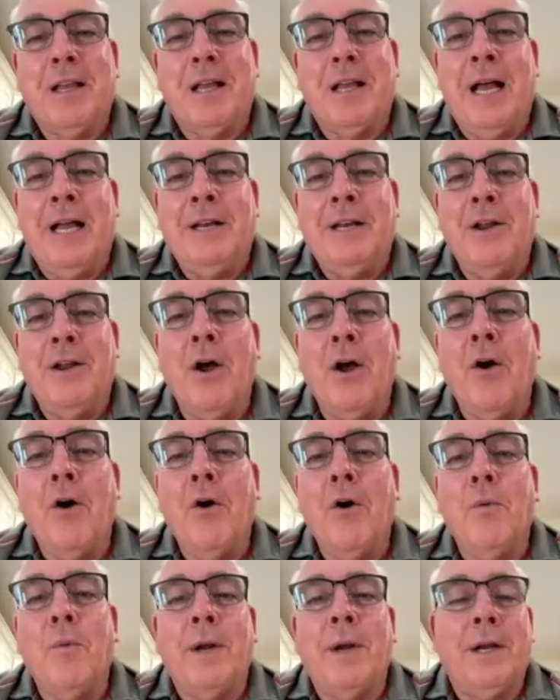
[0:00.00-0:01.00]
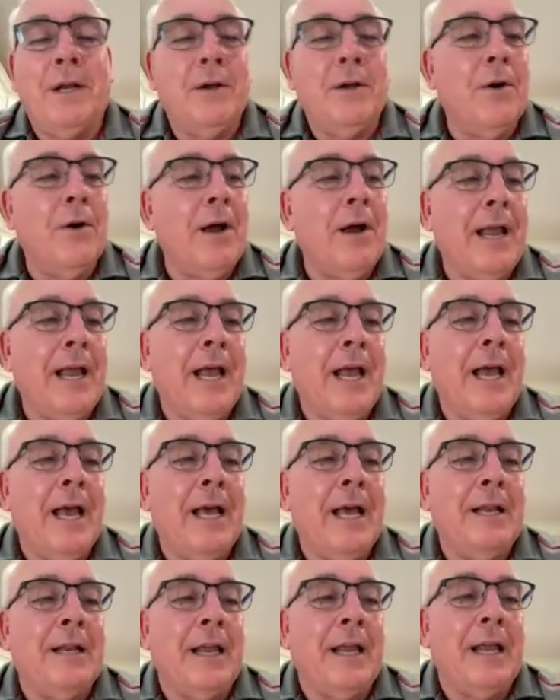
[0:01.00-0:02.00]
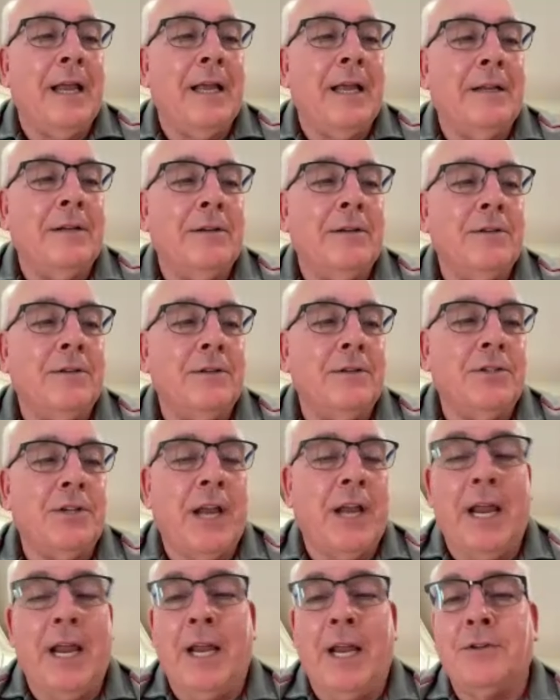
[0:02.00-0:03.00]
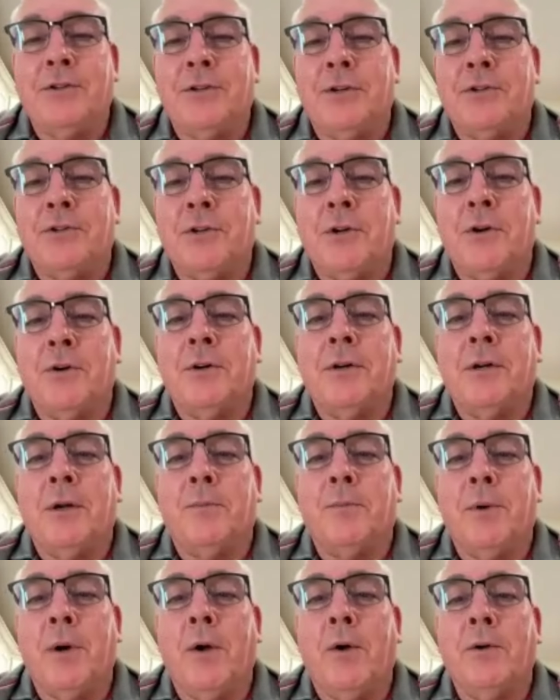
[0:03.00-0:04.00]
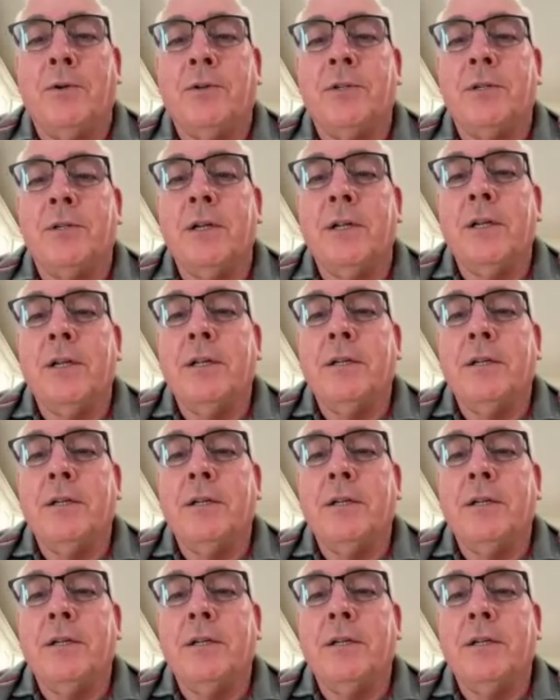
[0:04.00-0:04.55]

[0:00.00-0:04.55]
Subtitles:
I know when to go ahead and change a certain approach